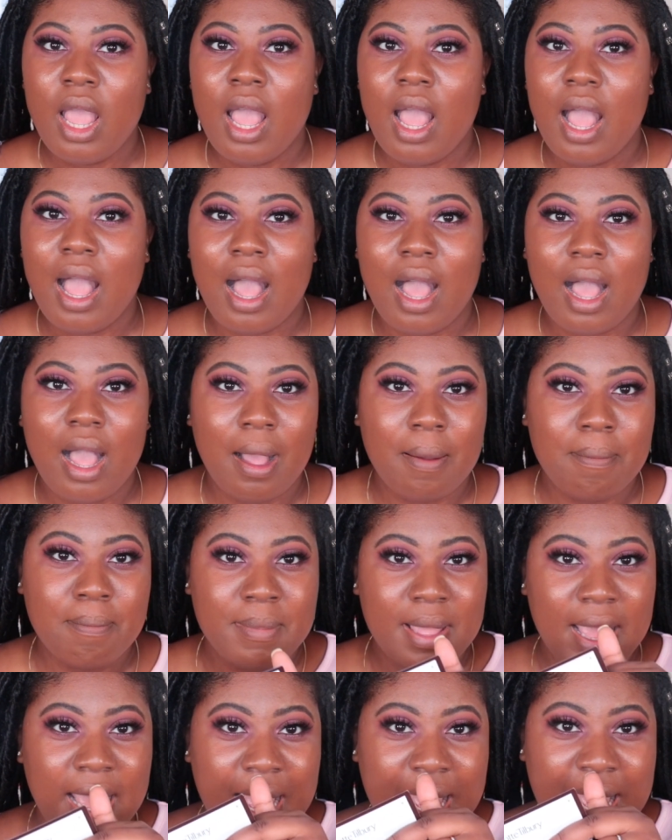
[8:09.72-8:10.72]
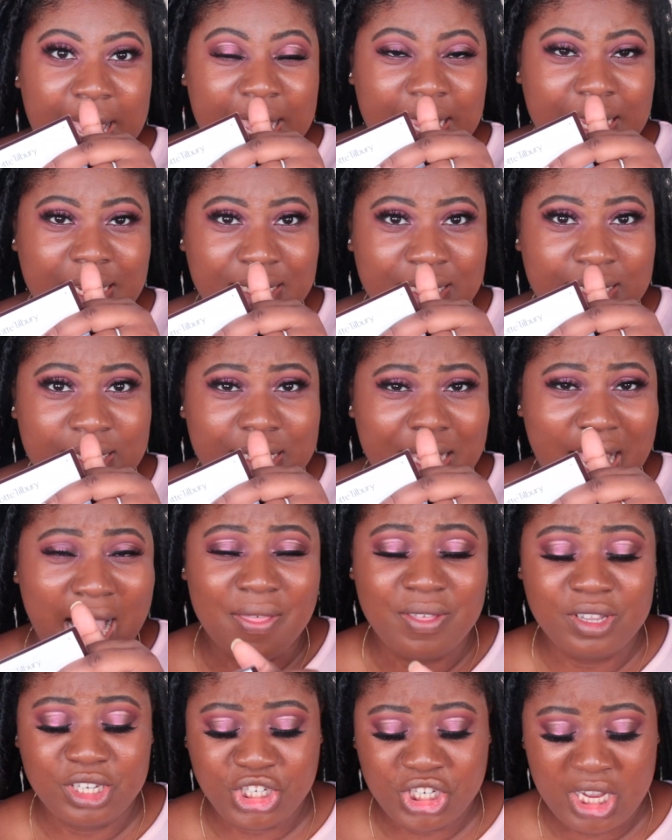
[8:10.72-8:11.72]
And the
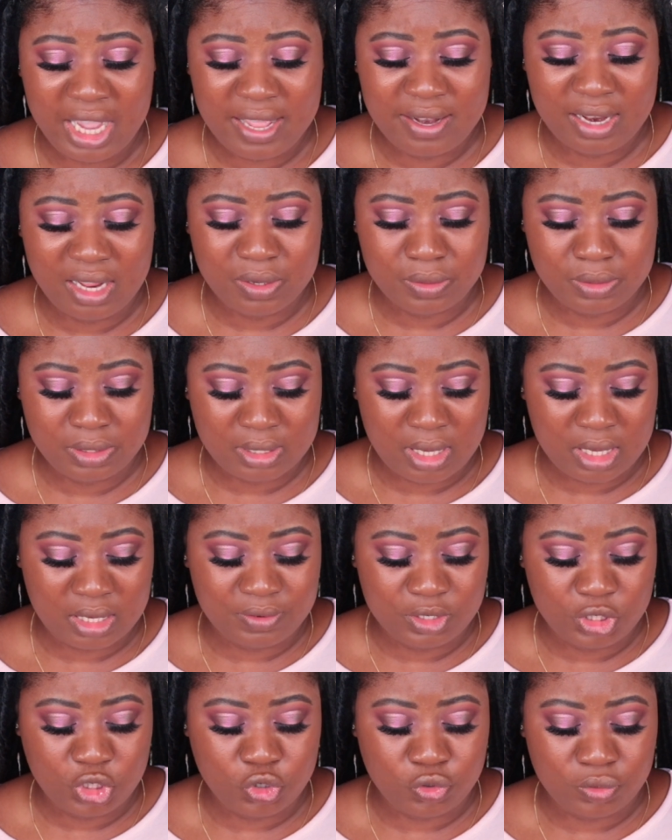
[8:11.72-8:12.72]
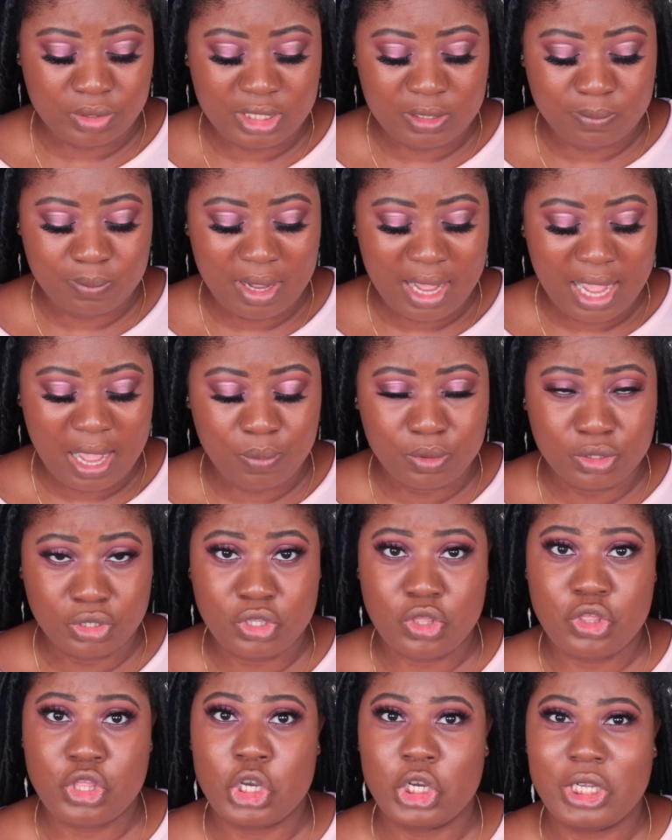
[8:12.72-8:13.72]
other shade I was kind of intrigued by was
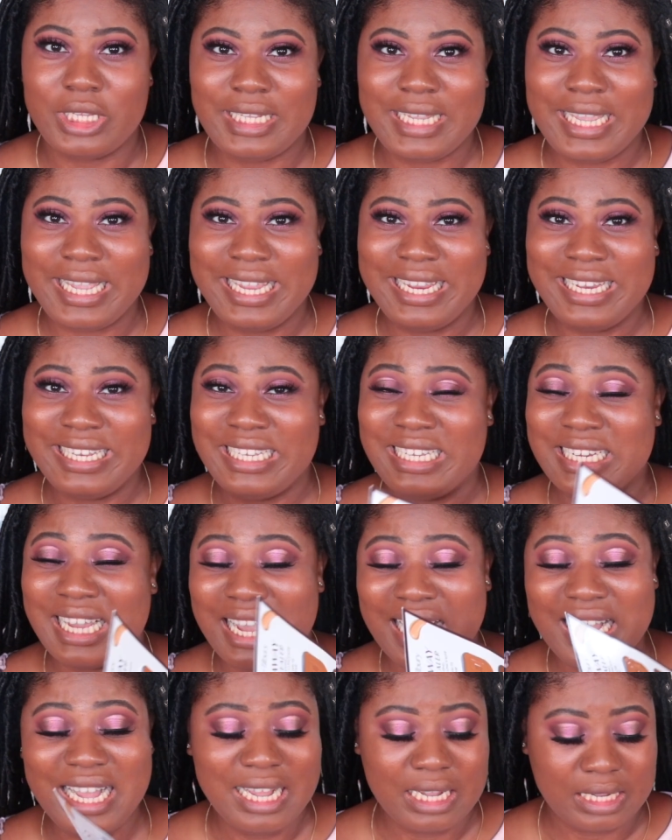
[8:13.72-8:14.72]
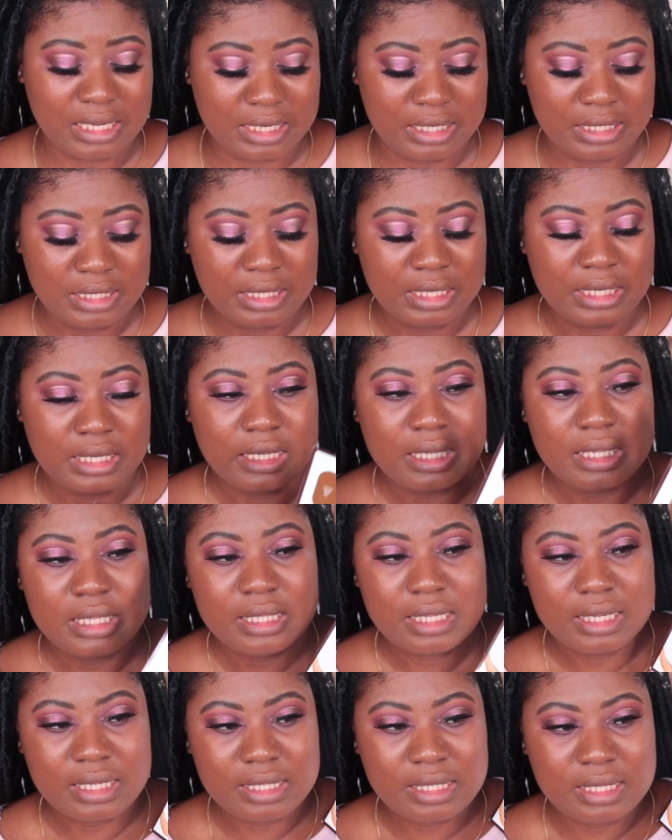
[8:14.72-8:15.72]
13 Dark.
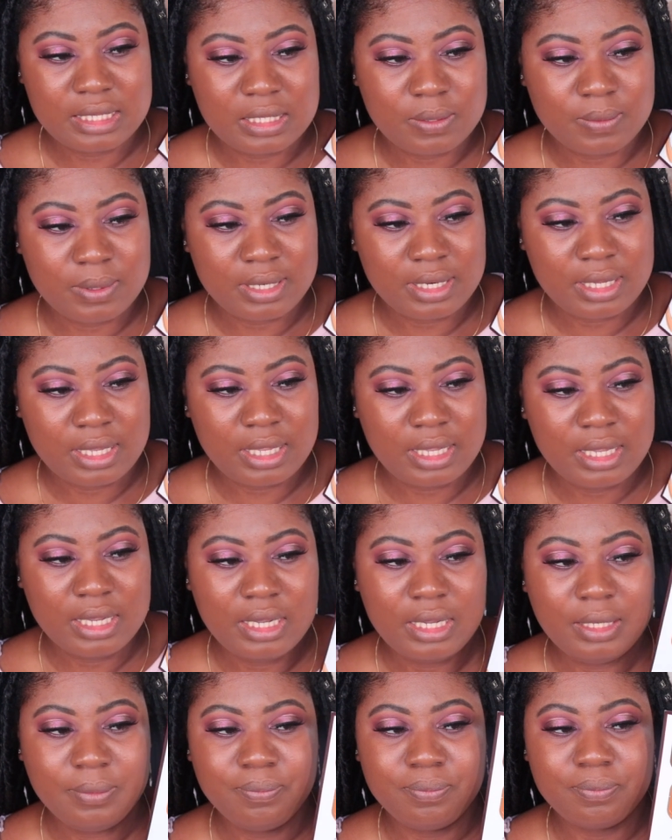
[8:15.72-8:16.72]
That's this one here.